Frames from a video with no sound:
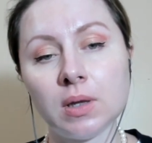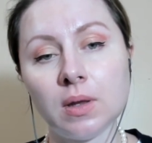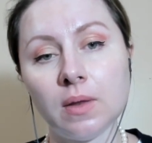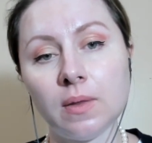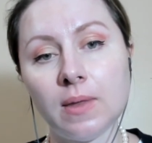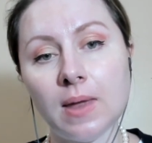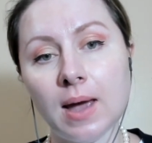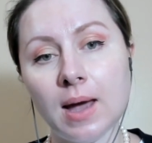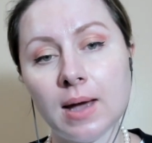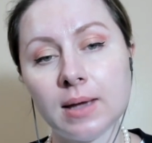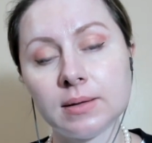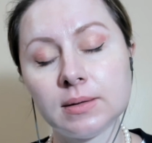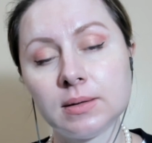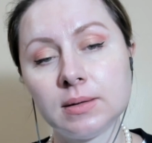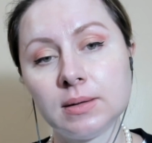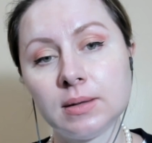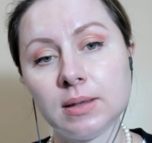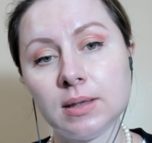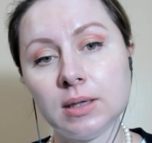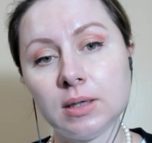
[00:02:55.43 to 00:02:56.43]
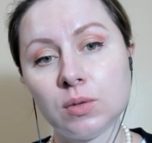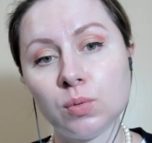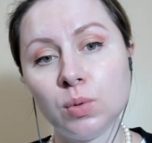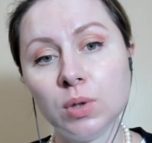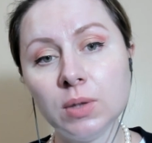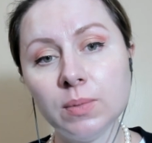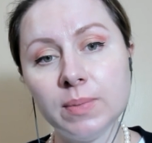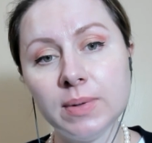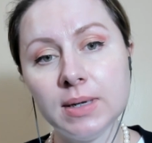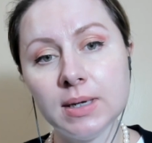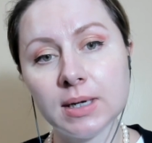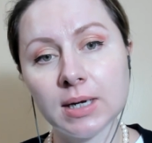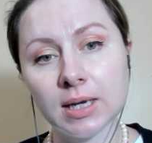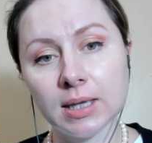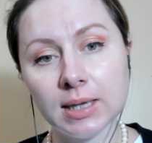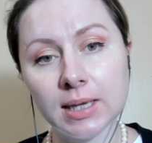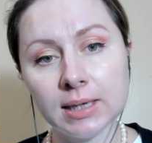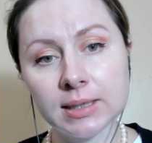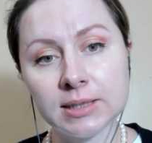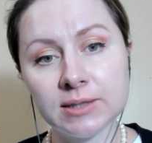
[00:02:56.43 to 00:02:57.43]
that it will be
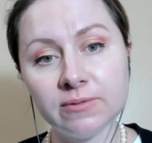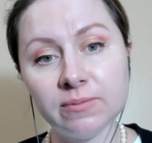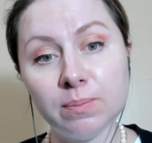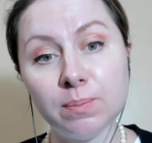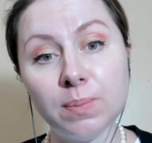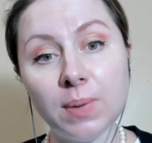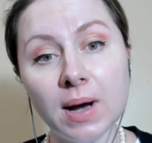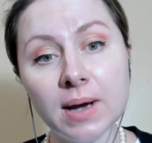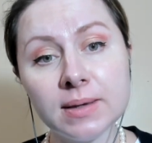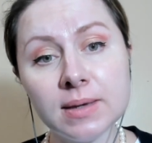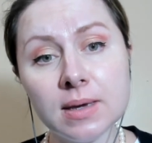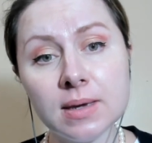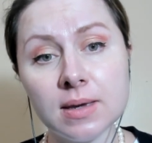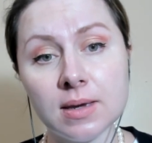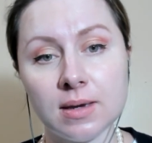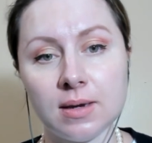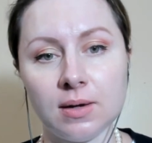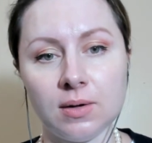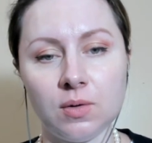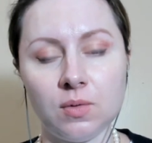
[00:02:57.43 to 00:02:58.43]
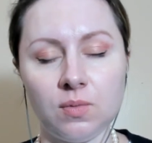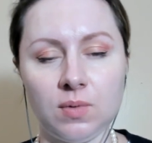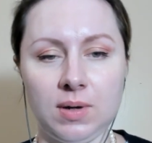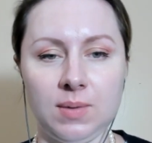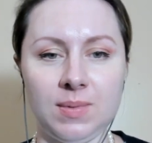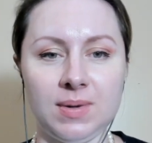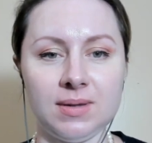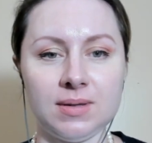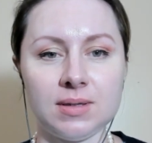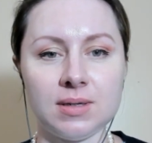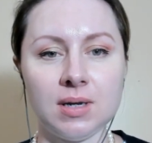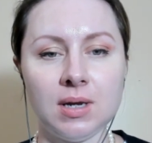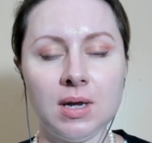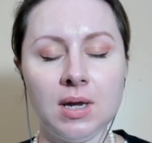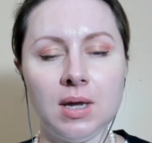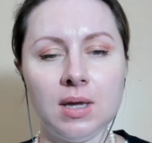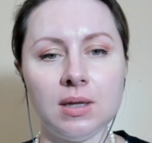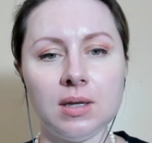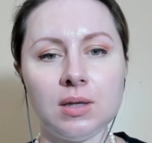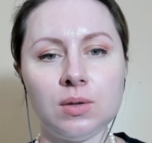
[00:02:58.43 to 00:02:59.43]
collective bargaining agreement
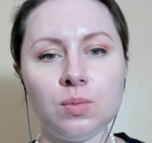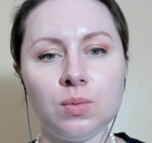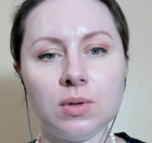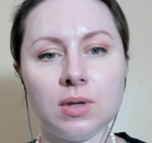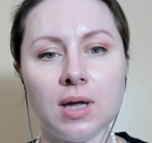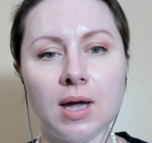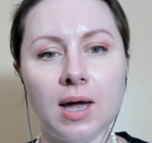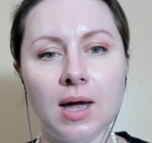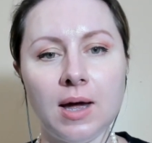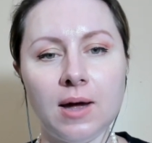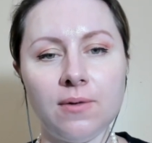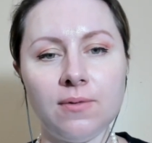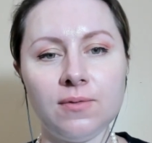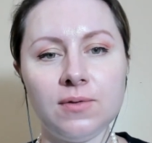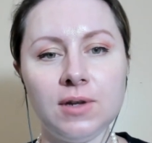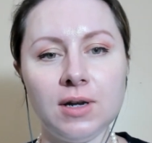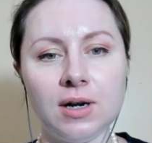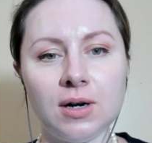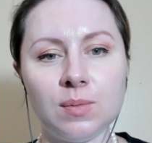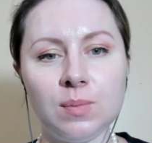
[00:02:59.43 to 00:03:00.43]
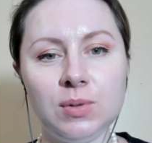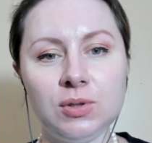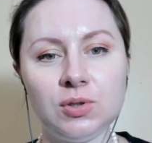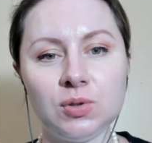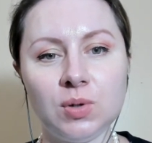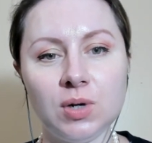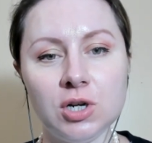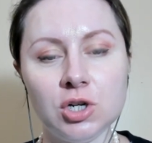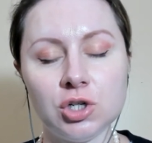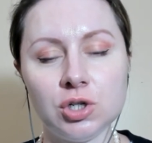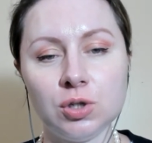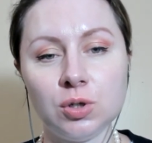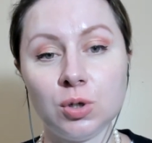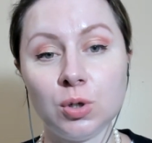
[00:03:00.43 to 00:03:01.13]
that will have the arbitration